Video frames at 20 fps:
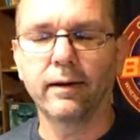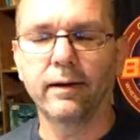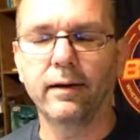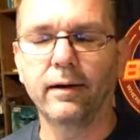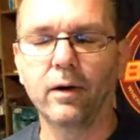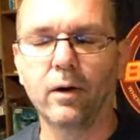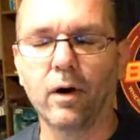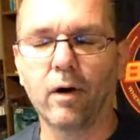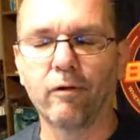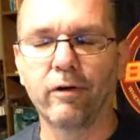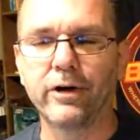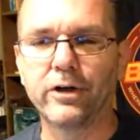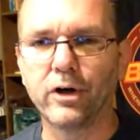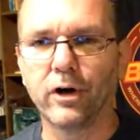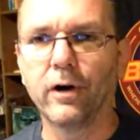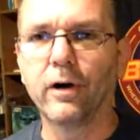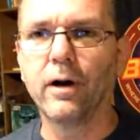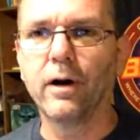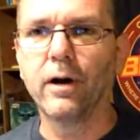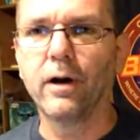a
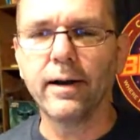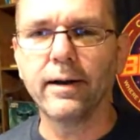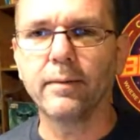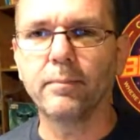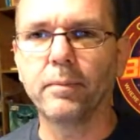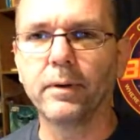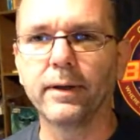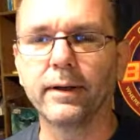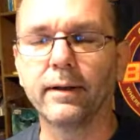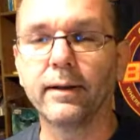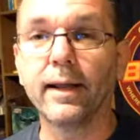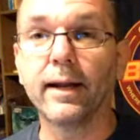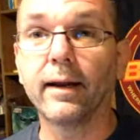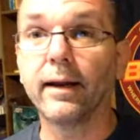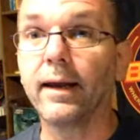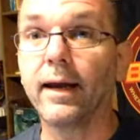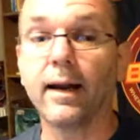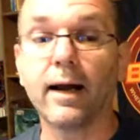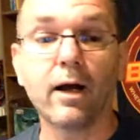return on it, but then again,